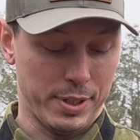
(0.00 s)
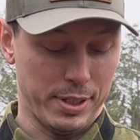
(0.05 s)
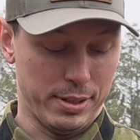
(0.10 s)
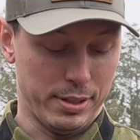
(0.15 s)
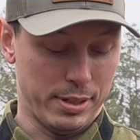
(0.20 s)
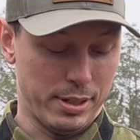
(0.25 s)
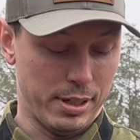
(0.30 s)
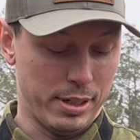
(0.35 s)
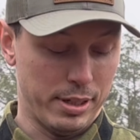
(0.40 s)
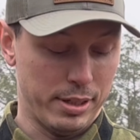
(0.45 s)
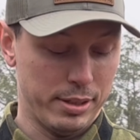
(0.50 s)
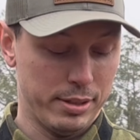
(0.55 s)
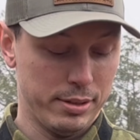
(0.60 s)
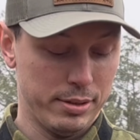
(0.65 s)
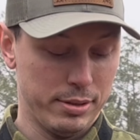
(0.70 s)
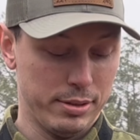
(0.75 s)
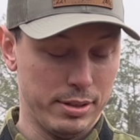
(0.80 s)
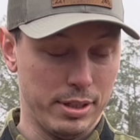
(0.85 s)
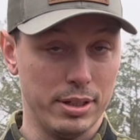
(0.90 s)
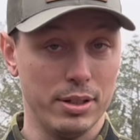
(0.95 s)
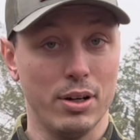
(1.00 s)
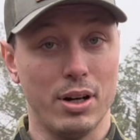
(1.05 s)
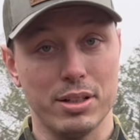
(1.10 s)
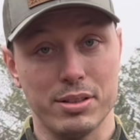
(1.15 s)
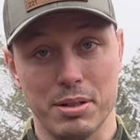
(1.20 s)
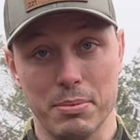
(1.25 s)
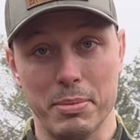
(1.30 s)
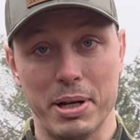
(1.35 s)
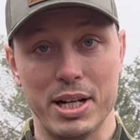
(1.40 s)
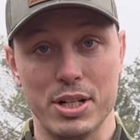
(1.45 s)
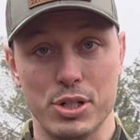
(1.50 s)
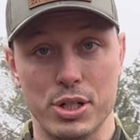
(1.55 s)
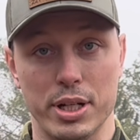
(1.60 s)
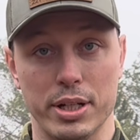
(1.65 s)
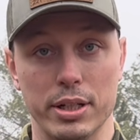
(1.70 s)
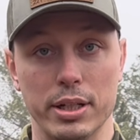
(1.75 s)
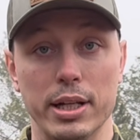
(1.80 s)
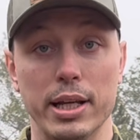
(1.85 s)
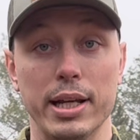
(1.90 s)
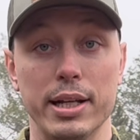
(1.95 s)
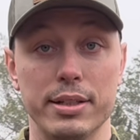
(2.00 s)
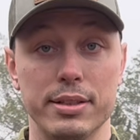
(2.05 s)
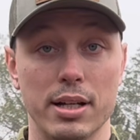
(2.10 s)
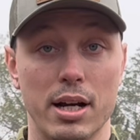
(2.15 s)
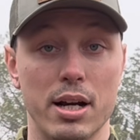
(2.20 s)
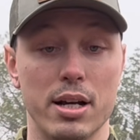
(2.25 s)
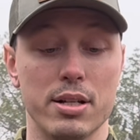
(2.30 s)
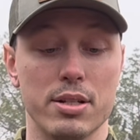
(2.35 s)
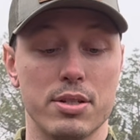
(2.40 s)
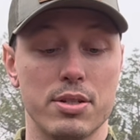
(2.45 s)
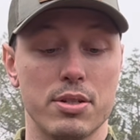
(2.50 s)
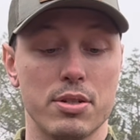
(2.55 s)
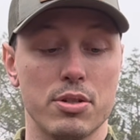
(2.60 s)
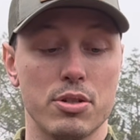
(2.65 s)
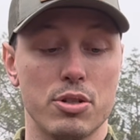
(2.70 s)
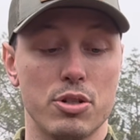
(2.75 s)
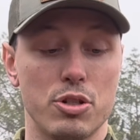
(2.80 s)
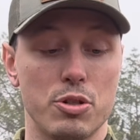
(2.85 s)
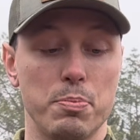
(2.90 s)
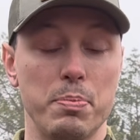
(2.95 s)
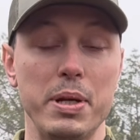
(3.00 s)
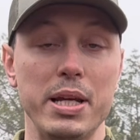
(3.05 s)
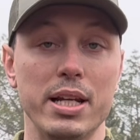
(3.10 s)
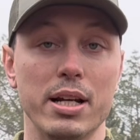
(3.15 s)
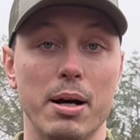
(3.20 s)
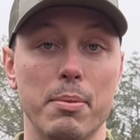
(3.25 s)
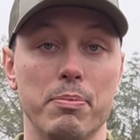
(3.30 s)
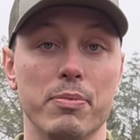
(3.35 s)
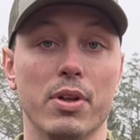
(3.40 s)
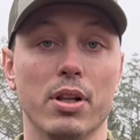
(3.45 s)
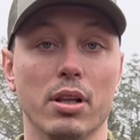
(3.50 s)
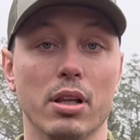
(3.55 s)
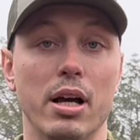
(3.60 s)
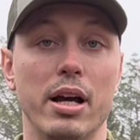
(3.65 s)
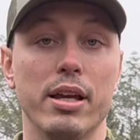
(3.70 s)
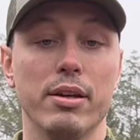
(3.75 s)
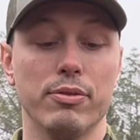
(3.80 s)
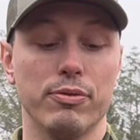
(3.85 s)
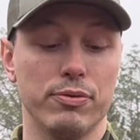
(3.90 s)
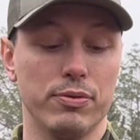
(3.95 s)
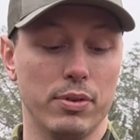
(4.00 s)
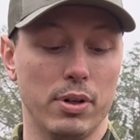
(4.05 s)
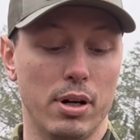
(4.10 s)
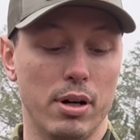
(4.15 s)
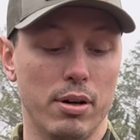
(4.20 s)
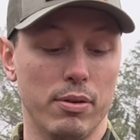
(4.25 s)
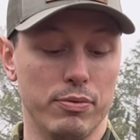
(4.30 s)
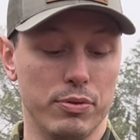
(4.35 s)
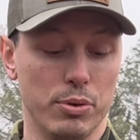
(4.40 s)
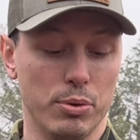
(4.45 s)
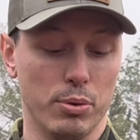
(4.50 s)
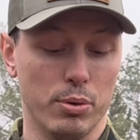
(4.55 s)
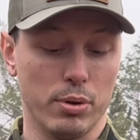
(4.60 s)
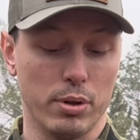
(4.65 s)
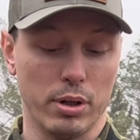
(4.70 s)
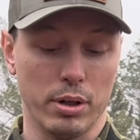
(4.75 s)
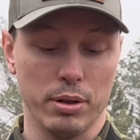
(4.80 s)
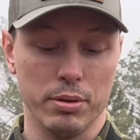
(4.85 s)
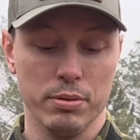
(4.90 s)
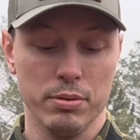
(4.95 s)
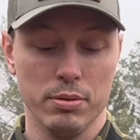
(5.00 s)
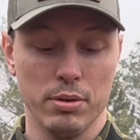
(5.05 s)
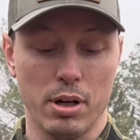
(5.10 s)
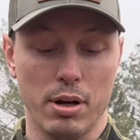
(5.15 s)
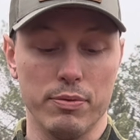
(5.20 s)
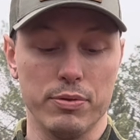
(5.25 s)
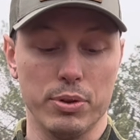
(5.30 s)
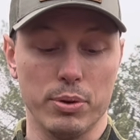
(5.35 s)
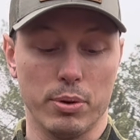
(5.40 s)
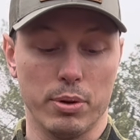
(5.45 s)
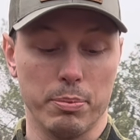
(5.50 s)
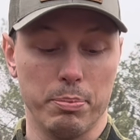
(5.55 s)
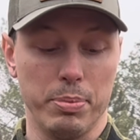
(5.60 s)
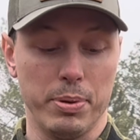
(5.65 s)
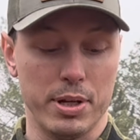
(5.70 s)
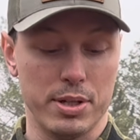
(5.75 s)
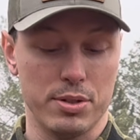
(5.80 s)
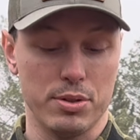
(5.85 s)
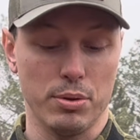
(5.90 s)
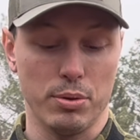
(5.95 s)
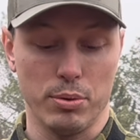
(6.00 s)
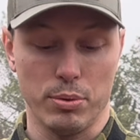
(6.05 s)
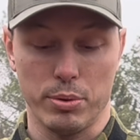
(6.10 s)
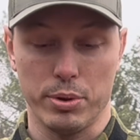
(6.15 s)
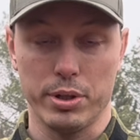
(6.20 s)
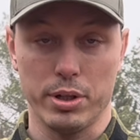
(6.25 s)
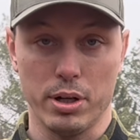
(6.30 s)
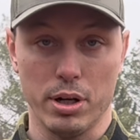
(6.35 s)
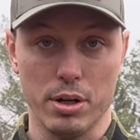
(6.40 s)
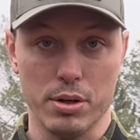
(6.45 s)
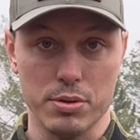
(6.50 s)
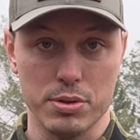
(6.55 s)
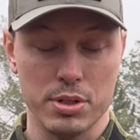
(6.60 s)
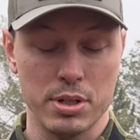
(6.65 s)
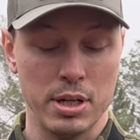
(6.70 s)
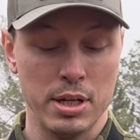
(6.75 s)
And not to mention, it does speed up the life of your pistol or your host